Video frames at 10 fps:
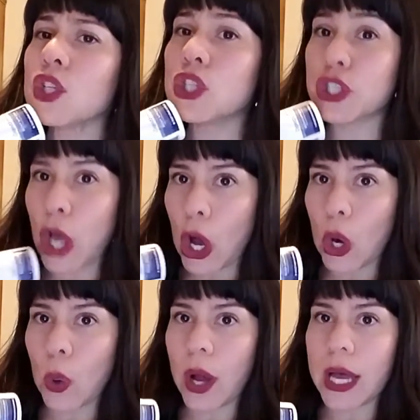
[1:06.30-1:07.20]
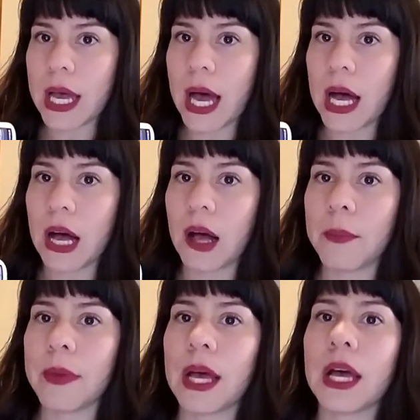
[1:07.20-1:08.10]
So
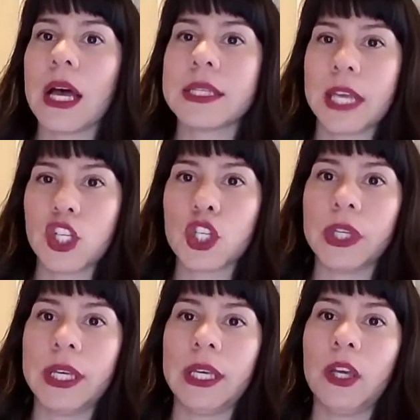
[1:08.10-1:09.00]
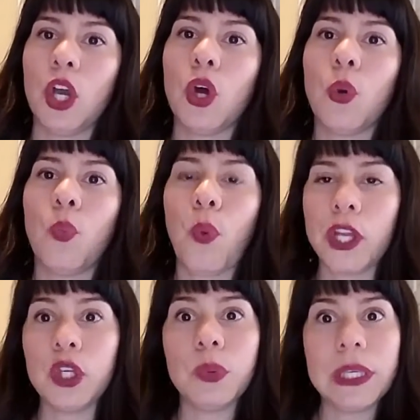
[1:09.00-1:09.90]
essentially,
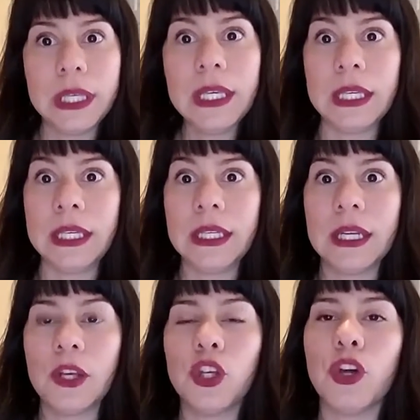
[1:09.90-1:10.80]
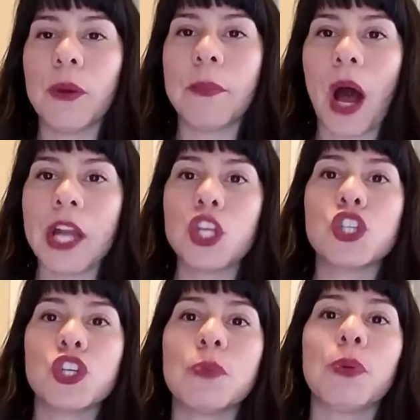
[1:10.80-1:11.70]
when you eat, your body
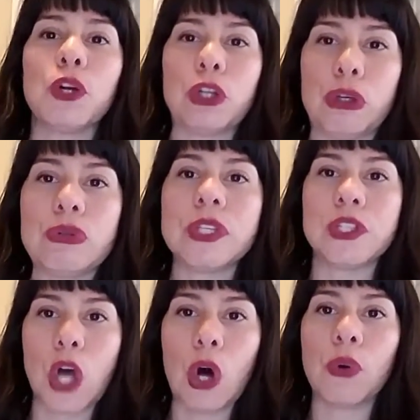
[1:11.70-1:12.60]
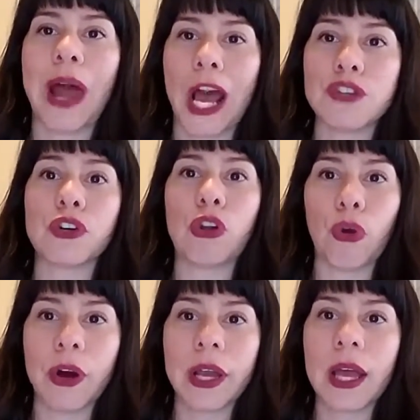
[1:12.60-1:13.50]
should produce its own
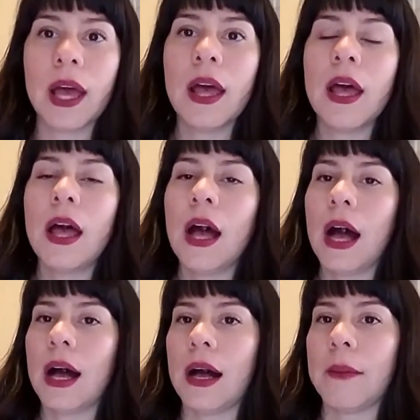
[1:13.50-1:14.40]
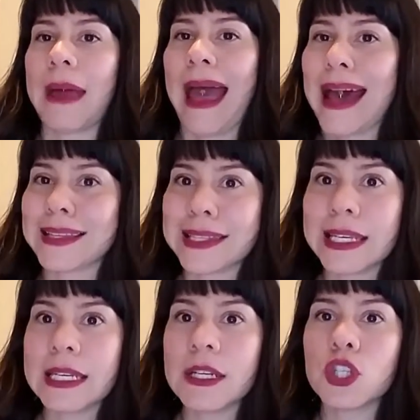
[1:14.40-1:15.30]
hydrochloric
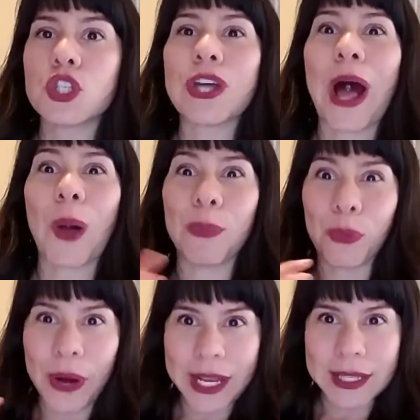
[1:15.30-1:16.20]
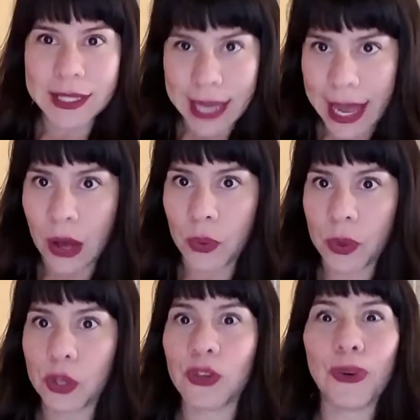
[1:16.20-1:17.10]
acid to help break
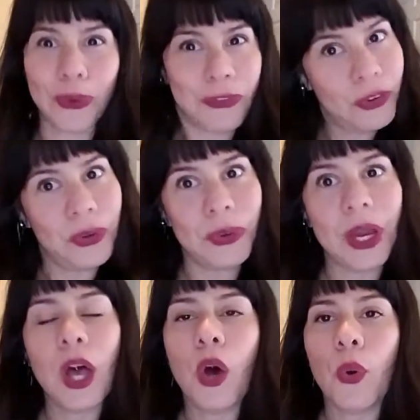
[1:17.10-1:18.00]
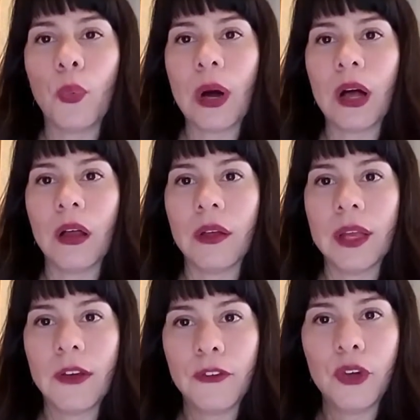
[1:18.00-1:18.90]
down your food.
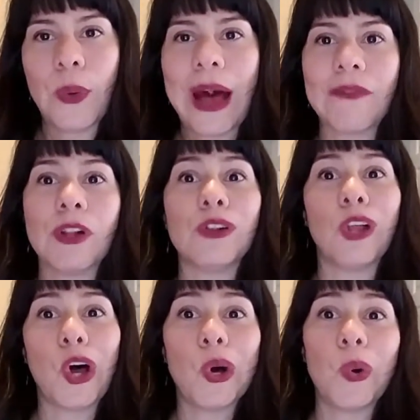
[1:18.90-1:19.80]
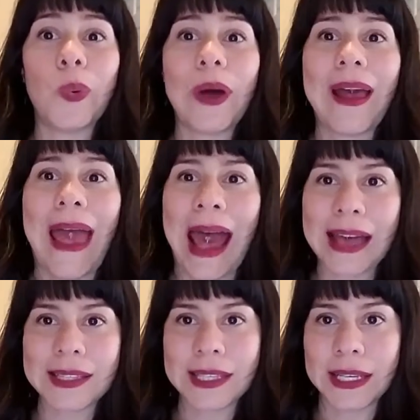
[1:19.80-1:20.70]
Well, if you have a low
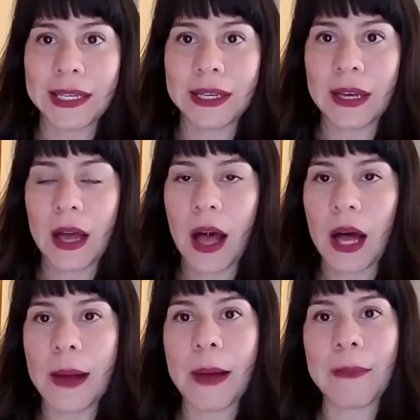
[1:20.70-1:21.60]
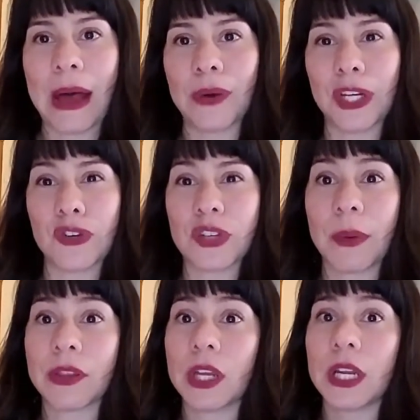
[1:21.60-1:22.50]
acid amount in your
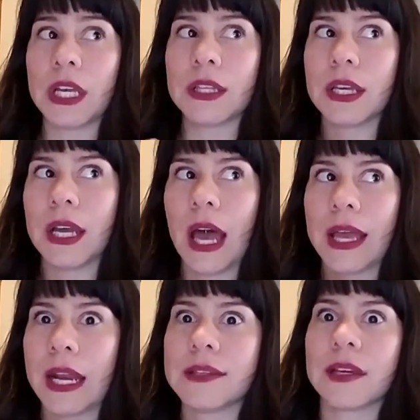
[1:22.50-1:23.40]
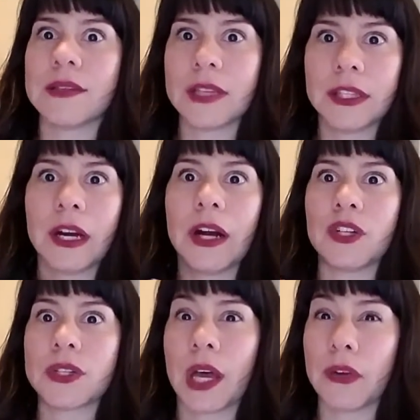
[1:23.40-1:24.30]
stomach, then it's going to sit there
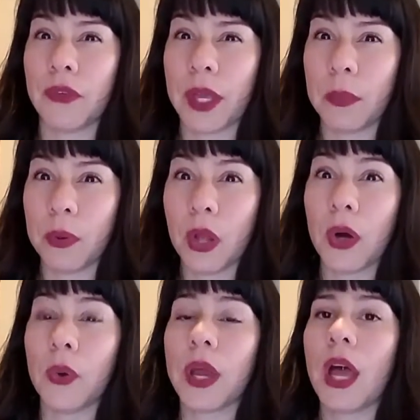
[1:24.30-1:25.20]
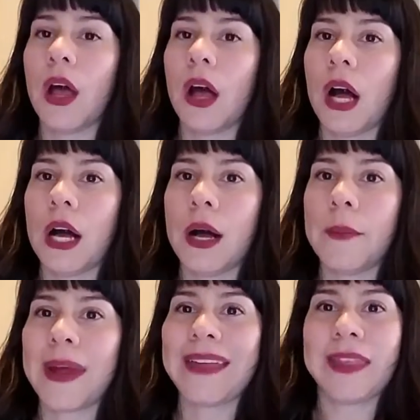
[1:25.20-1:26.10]
and just kind of like bloat.
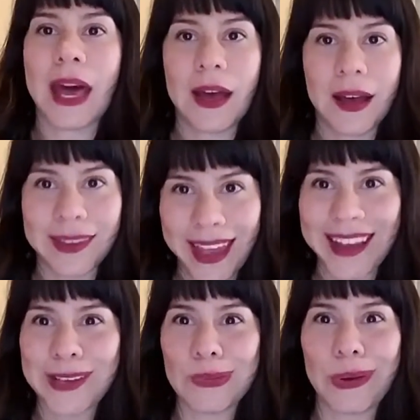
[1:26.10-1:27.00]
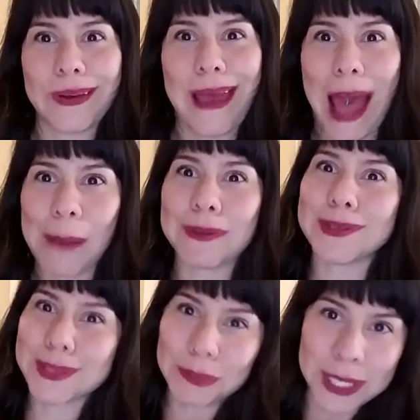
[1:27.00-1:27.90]
And that, again, is what
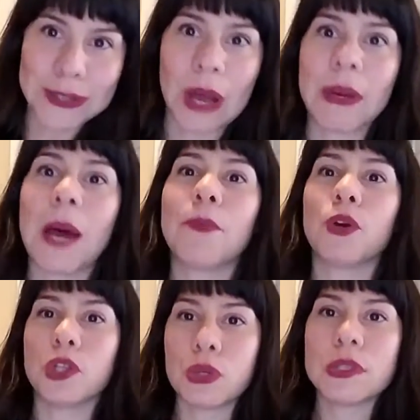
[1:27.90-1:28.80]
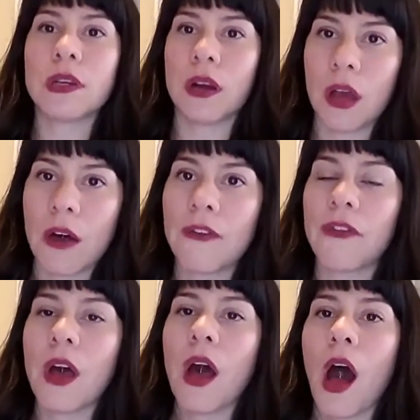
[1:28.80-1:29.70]
happens to me. So I'm not producing
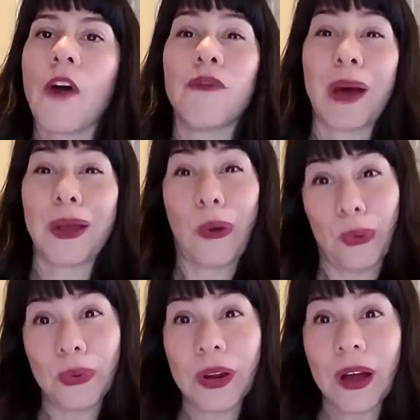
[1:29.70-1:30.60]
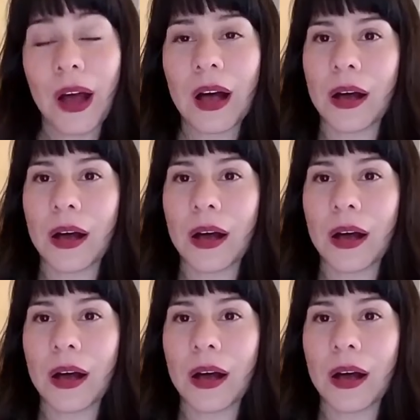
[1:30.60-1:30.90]
enough of my own.